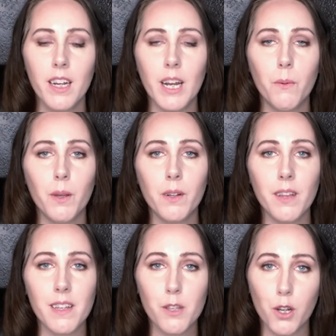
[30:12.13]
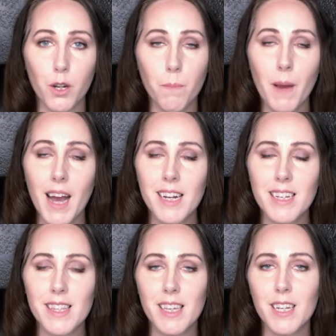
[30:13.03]
Now, whether that's good or
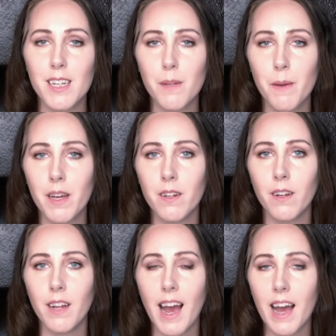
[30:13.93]
bad is going to depend on